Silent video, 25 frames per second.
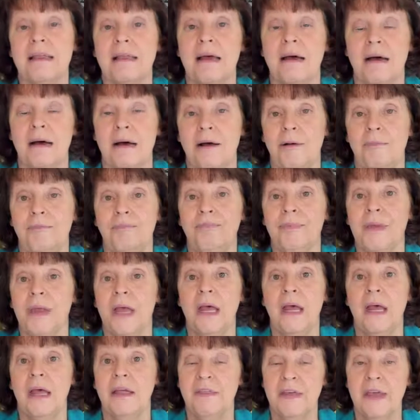
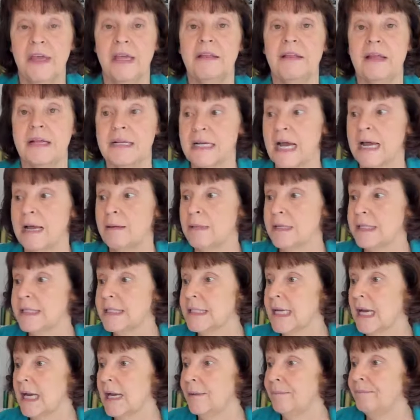thing that Dime has
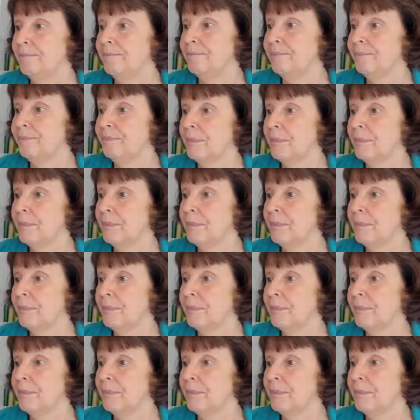done.